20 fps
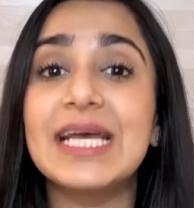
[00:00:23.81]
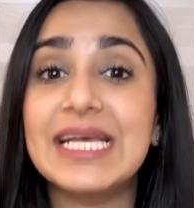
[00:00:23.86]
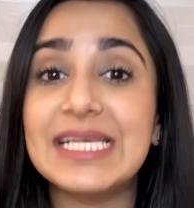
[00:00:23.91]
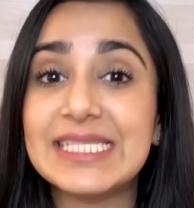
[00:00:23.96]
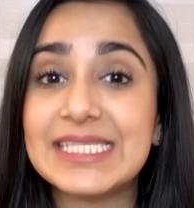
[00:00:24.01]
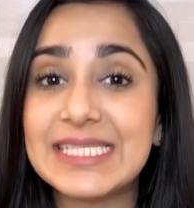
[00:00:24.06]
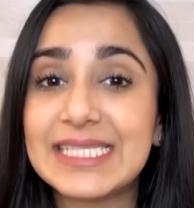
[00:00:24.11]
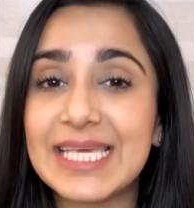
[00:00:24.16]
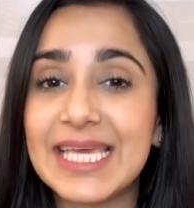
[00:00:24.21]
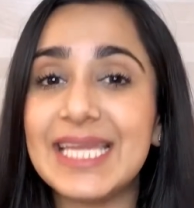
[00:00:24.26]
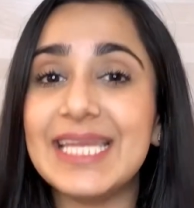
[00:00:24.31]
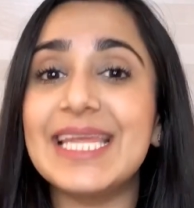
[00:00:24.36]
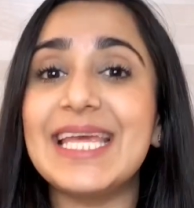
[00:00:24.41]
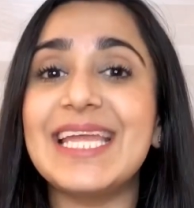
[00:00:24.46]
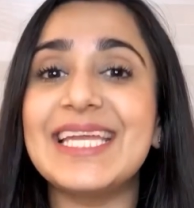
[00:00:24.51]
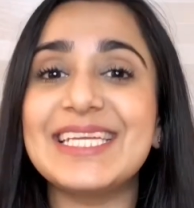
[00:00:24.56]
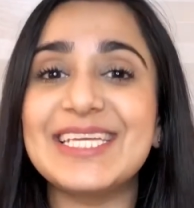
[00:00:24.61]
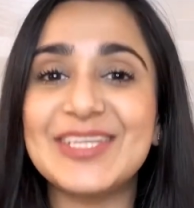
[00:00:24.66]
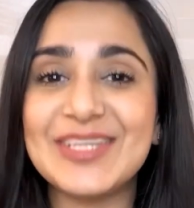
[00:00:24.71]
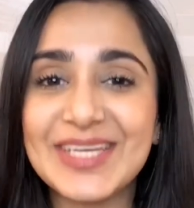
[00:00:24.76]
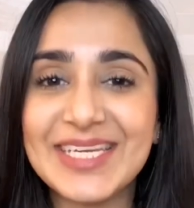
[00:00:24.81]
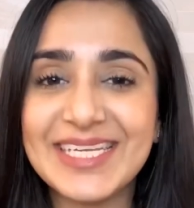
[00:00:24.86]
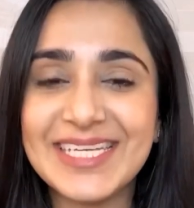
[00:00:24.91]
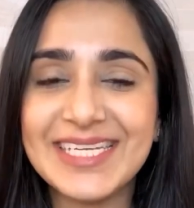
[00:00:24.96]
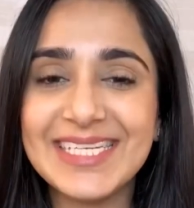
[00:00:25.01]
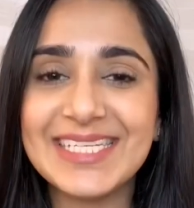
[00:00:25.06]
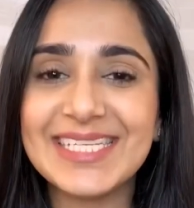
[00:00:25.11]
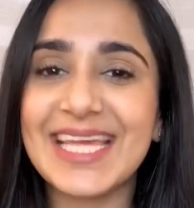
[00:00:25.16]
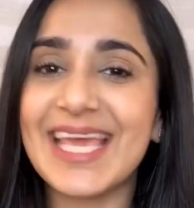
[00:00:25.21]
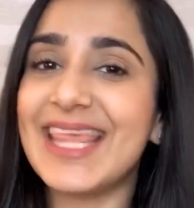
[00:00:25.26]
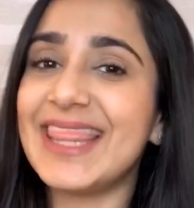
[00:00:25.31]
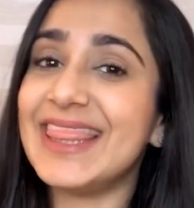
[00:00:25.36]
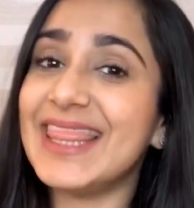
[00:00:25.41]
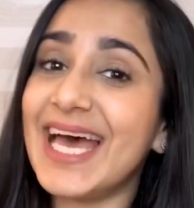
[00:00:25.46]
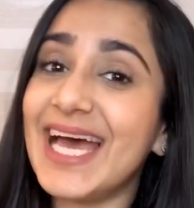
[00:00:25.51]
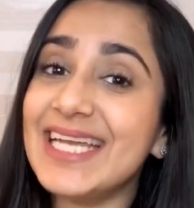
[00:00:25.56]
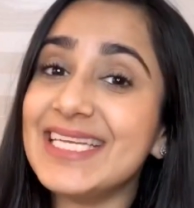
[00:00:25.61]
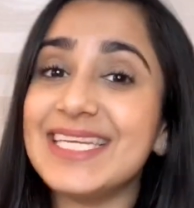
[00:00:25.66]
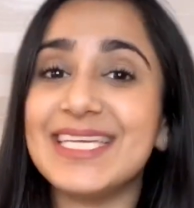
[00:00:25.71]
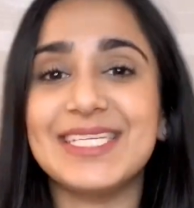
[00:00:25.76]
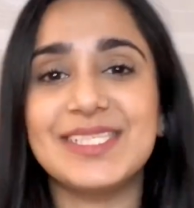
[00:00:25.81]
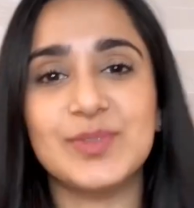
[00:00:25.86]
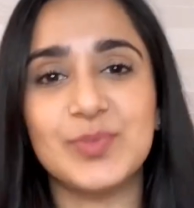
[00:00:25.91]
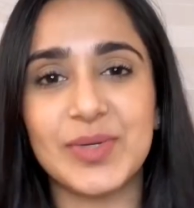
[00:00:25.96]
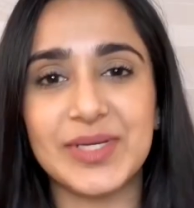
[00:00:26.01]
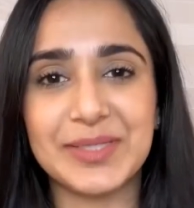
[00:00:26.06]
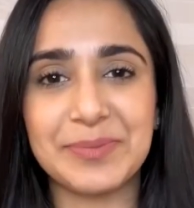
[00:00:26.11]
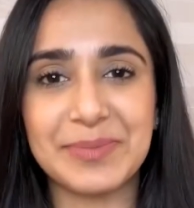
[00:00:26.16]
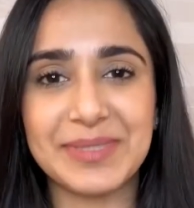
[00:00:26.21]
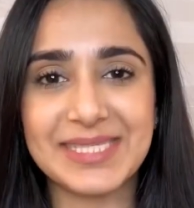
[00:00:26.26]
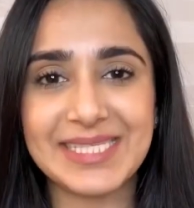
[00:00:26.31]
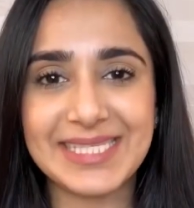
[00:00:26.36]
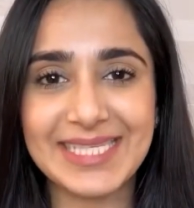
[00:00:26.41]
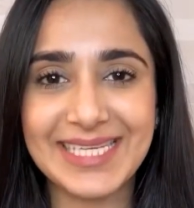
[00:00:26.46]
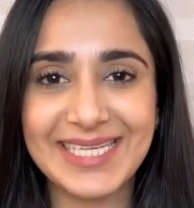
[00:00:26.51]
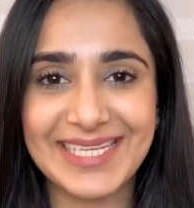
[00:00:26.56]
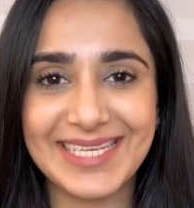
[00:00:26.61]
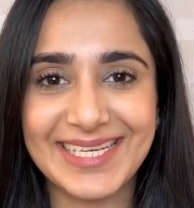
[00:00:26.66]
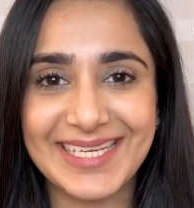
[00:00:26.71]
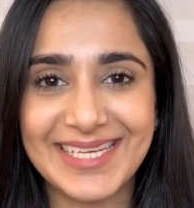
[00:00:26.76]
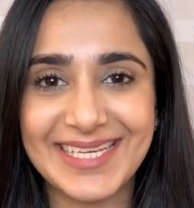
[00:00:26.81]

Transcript: skin ingredient, and that is vitamin C.